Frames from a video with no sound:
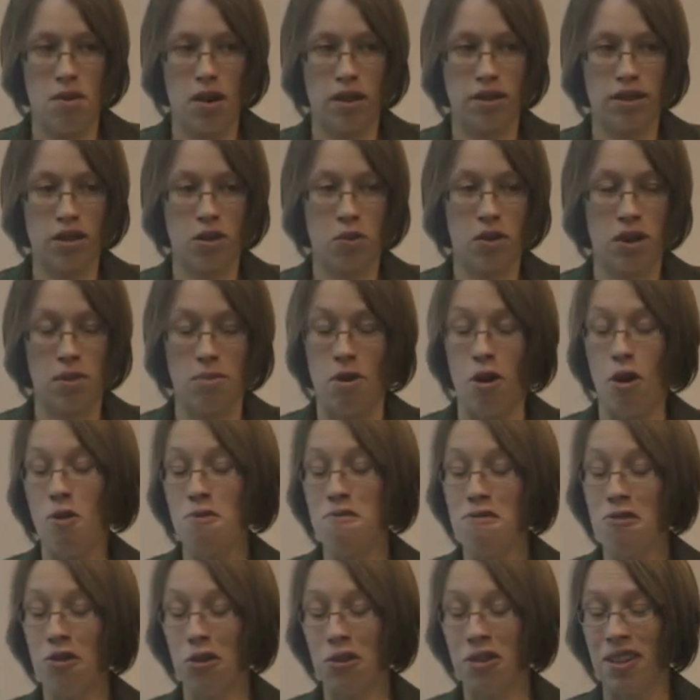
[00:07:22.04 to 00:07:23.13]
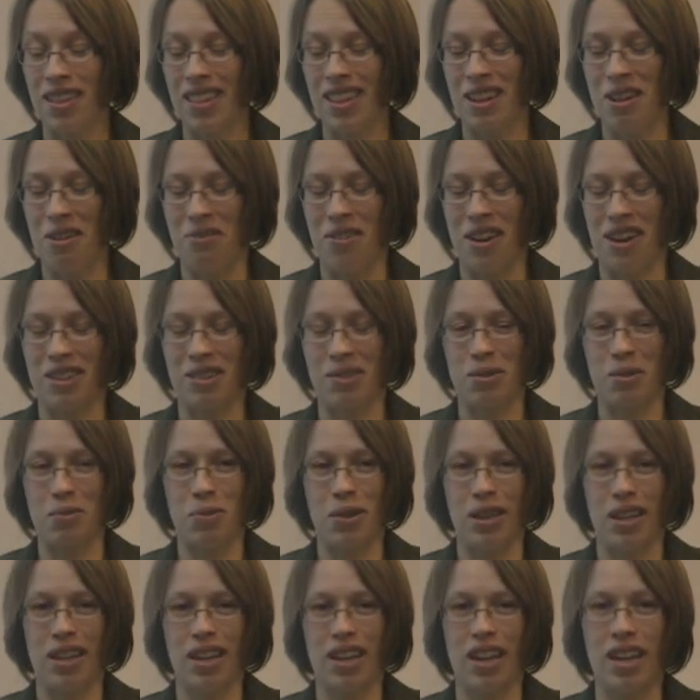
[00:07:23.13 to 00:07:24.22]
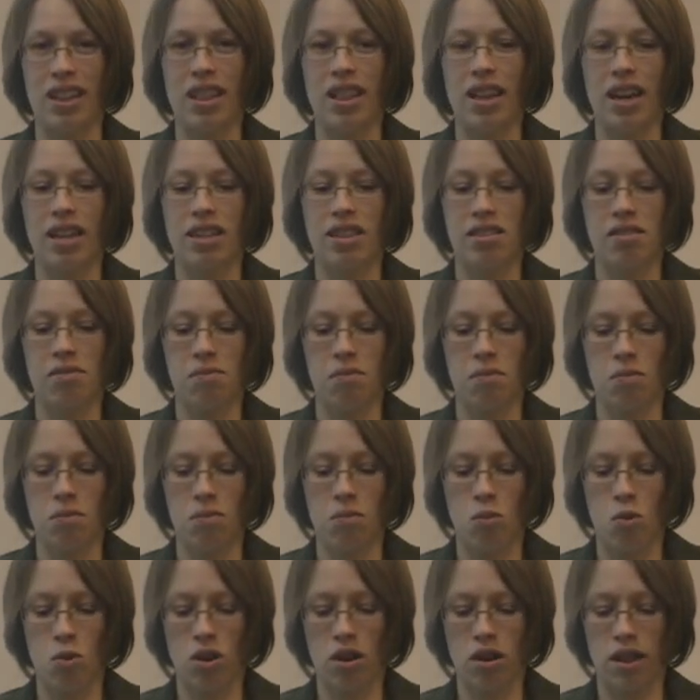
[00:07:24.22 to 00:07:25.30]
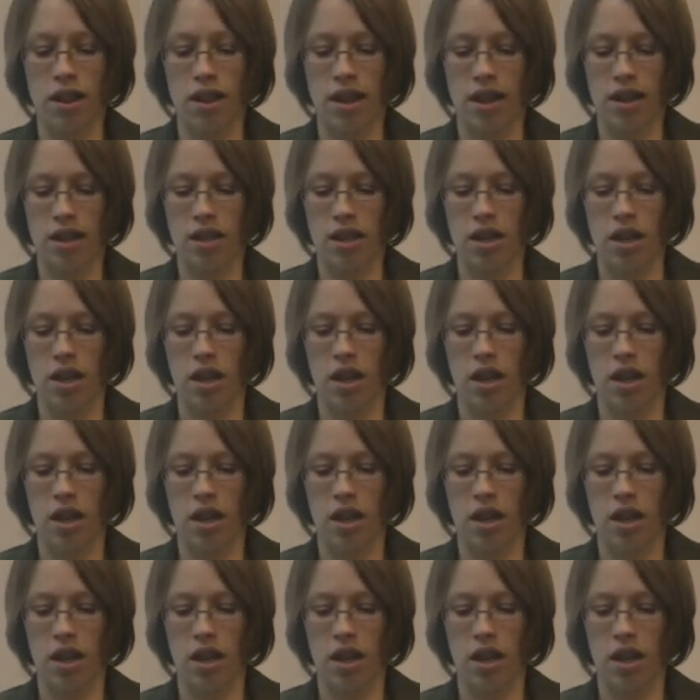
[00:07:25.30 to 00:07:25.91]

tell you what I'm hopeful that the effects will be, and that's more that